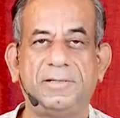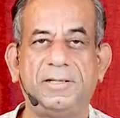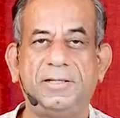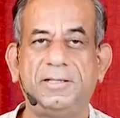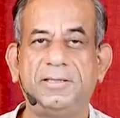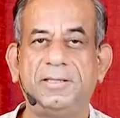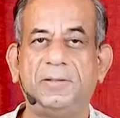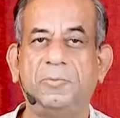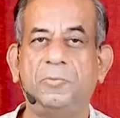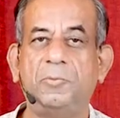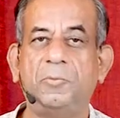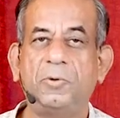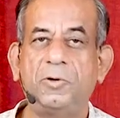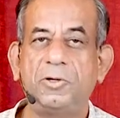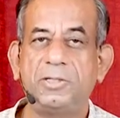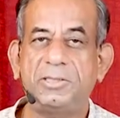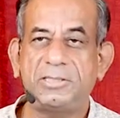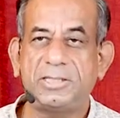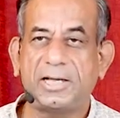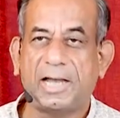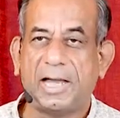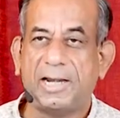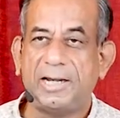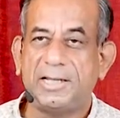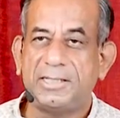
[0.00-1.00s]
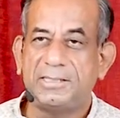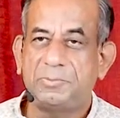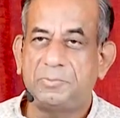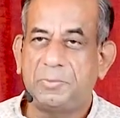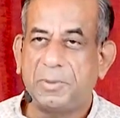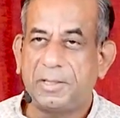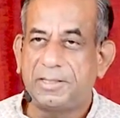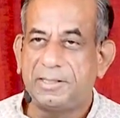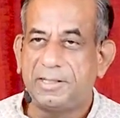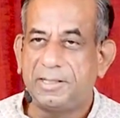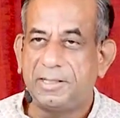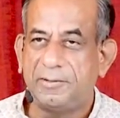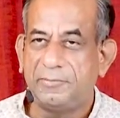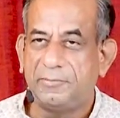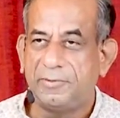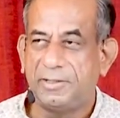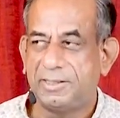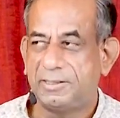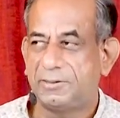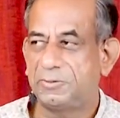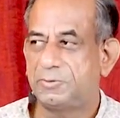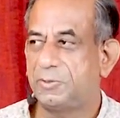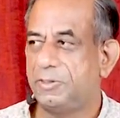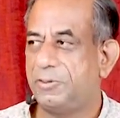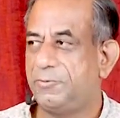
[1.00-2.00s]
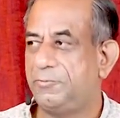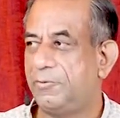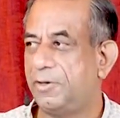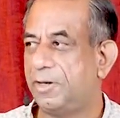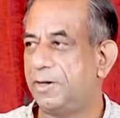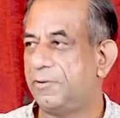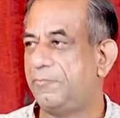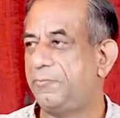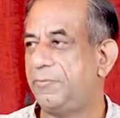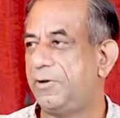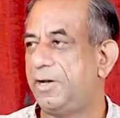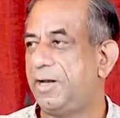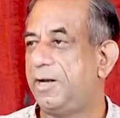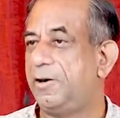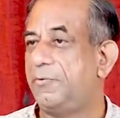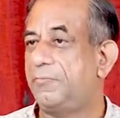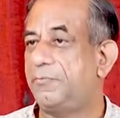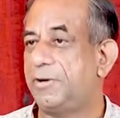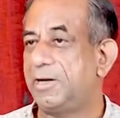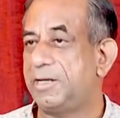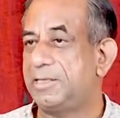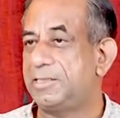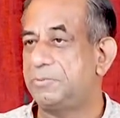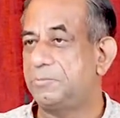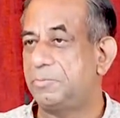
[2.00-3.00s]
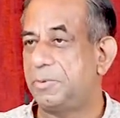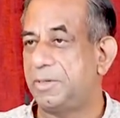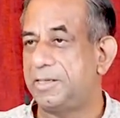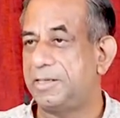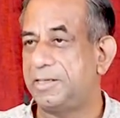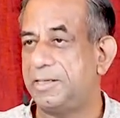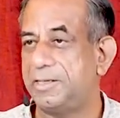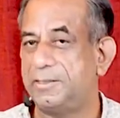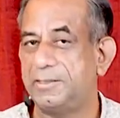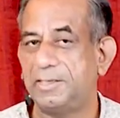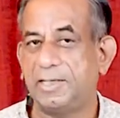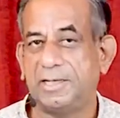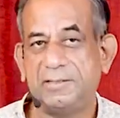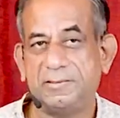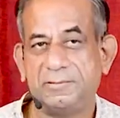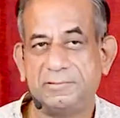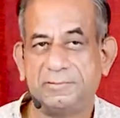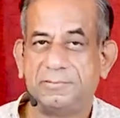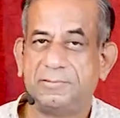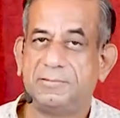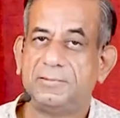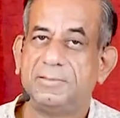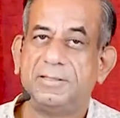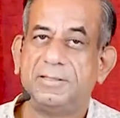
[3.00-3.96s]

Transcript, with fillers: in the most unexpected ways. So, if you are afraid of unexpected, then